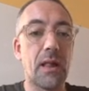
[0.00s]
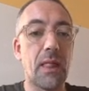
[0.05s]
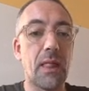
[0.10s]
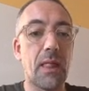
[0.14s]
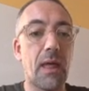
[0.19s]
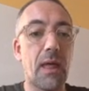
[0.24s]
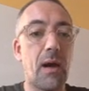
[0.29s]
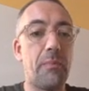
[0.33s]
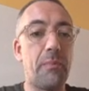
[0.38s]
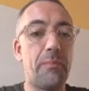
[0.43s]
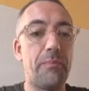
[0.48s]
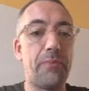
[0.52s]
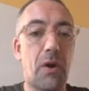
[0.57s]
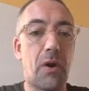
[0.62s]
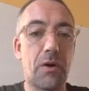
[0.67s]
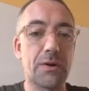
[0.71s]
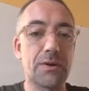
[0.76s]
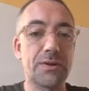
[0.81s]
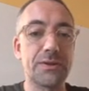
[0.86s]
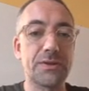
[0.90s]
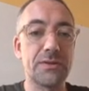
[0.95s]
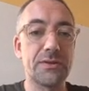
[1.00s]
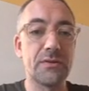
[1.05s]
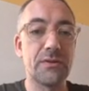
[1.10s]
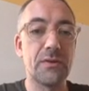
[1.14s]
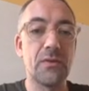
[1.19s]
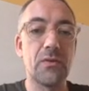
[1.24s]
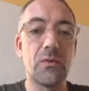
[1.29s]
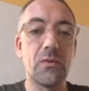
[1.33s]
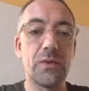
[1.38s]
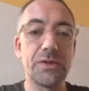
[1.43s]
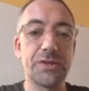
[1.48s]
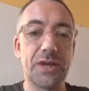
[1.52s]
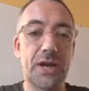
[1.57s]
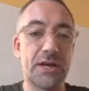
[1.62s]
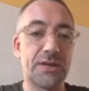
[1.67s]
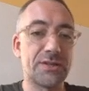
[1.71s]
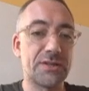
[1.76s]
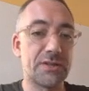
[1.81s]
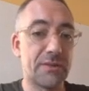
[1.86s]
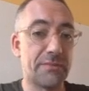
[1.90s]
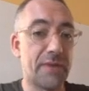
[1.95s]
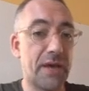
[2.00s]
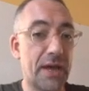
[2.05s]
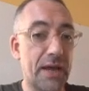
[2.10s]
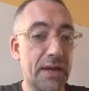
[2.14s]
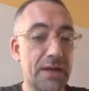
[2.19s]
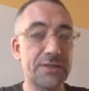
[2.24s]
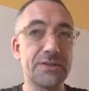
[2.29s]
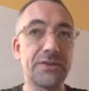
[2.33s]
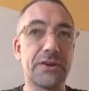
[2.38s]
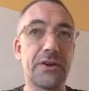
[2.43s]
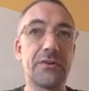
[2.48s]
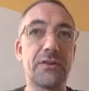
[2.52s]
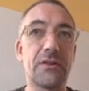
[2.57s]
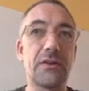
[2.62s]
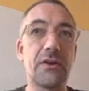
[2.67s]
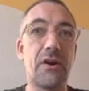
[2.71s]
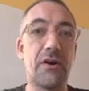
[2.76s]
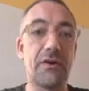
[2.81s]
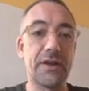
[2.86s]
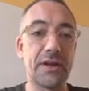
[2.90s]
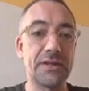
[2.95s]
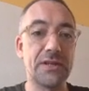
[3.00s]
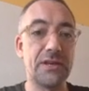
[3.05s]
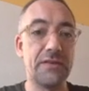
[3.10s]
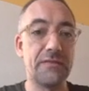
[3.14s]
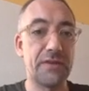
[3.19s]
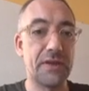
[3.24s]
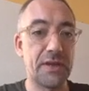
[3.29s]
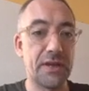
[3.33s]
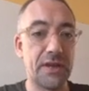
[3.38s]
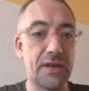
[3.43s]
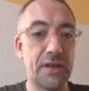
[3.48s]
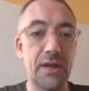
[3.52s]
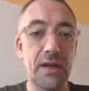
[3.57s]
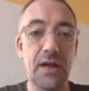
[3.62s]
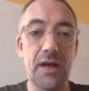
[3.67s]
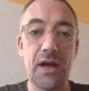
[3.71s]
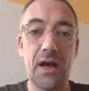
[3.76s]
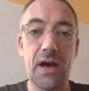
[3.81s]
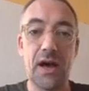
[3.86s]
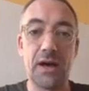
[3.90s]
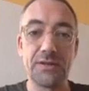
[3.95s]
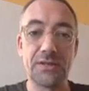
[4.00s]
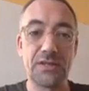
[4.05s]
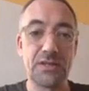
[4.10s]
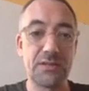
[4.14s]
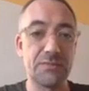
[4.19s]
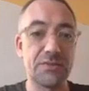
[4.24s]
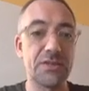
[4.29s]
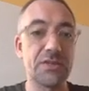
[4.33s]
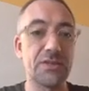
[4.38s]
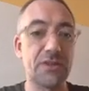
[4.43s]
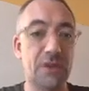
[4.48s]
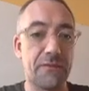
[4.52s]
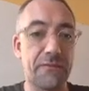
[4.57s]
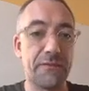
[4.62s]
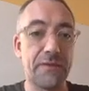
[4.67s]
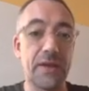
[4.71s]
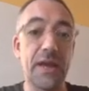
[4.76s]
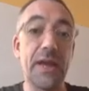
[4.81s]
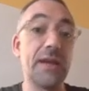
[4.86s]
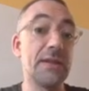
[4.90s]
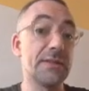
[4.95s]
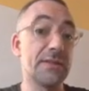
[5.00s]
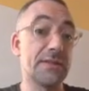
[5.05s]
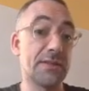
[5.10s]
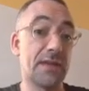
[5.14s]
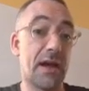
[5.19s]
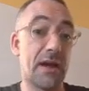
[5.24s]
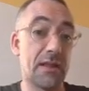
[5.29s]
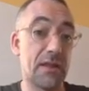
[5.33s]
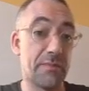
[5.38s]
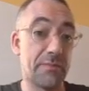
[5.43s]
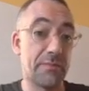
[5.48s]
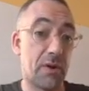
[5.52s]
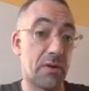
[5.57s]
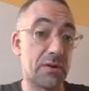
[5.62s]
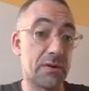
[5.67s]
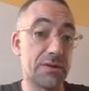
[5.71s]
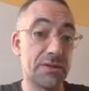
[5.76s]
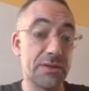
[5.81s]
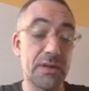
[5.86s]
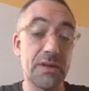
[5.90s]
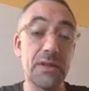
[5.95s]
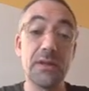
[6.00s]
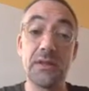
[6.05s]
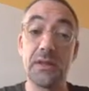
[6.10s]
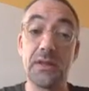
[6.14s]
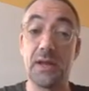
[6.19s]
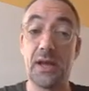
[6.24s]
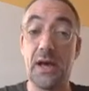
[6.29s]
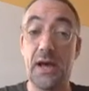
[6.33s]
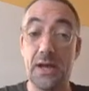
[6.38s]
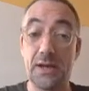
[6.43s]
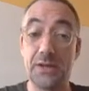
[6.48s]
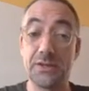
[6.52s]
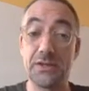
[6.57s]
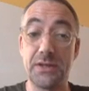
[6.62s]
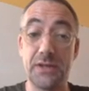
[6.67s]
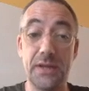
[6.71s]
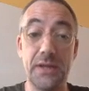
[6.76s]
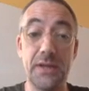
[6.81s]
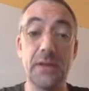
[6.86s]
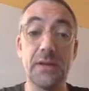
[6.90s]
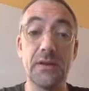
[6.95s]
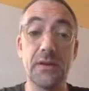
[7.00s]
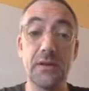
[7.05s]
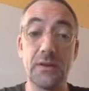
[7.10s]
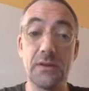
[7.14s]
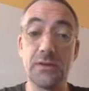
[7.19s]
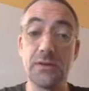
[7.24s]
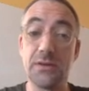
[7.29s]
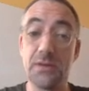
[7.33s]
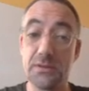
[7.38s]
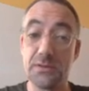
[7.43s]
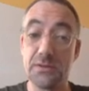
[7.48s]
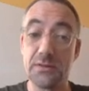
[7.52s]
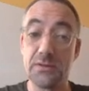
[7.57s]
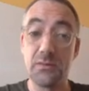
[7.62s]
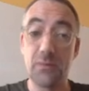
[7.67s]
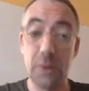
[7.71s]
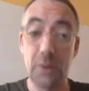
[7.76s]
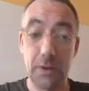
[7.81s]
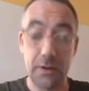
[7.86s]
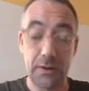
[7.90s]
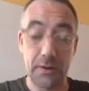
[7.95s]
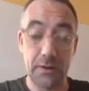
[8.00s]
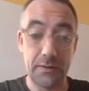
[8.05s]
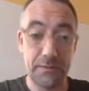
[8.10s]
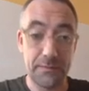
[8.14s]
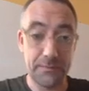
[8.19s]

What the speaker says: a box which has some external connectivity and some stuff inside the box that actually does the work.